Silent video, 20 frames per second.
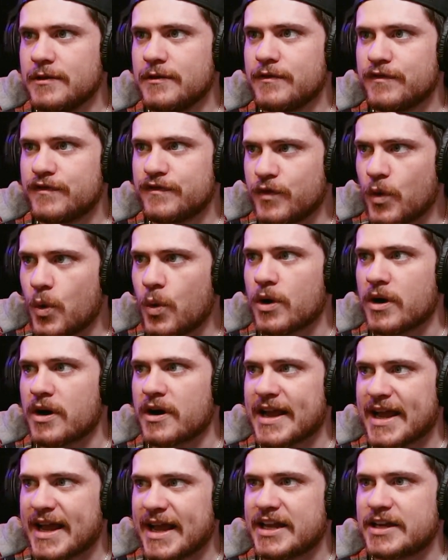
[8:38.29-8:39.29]

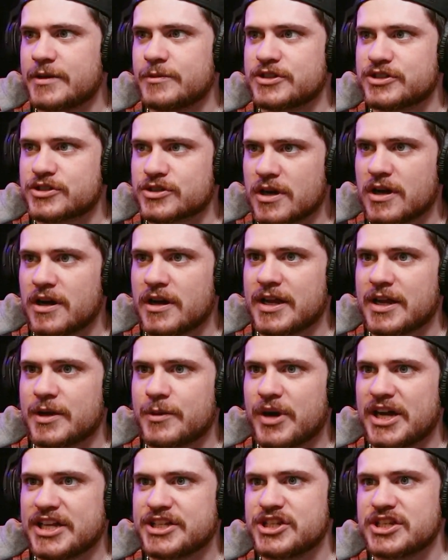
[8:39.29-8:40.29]
for animatronic
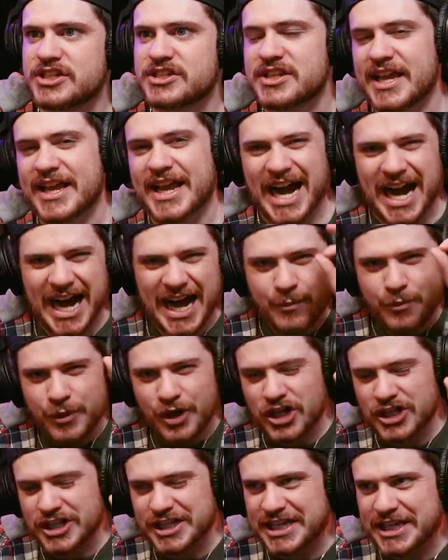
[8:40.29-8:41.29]
by just like
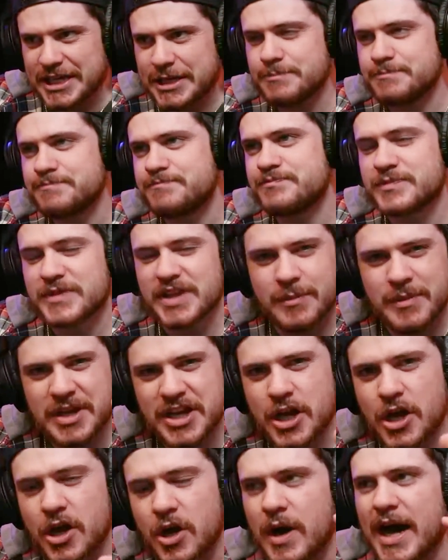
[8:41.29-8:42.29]
eyeballing it. Let me
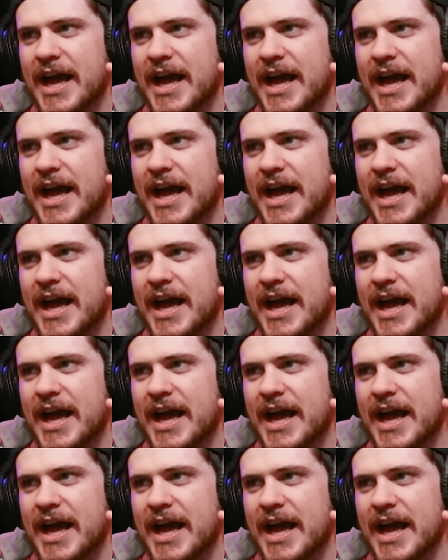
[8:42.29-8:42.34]
know.